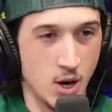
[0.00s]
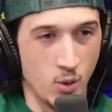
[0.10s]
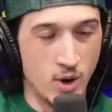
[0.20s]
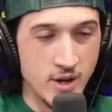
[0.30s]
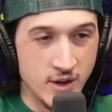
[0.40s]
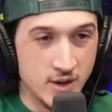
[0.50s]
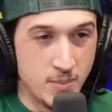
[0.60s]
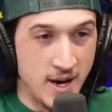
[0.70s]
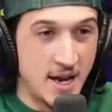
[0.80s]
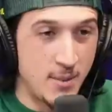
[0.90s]
When the
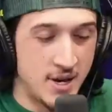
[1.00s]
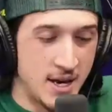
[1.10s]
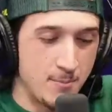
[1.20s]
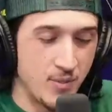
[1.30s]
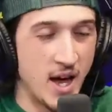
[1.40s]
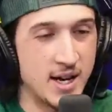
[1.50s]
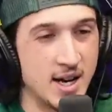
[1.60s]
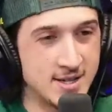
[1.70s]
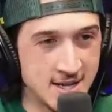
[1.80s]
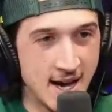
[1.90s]
pandemic hit, I
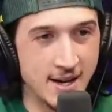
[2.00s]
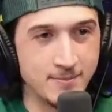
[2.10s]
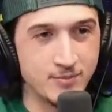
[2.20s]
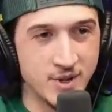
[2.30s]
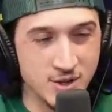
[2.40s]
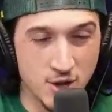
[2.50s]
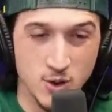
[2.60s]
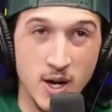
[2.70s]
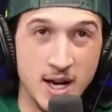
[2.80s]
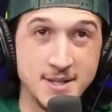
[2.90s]
got sad because
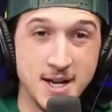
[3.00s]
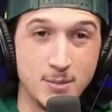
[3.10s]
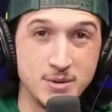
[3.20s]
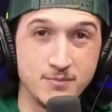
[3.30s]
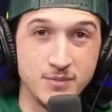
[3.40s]
also I got dumped.